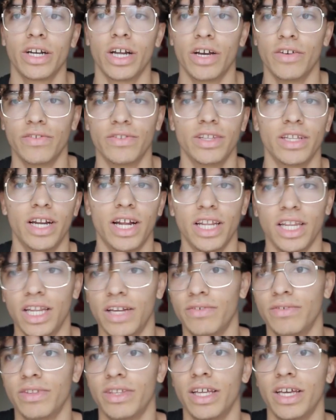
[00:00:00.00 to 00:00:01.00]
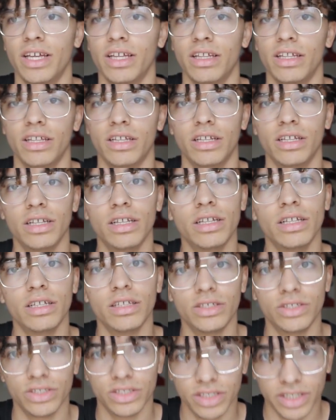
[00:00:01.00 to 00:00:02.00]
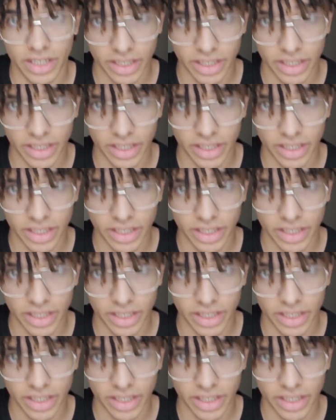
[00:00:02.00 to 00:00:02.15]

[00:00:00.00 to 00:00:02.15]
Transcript: it off and then I left that just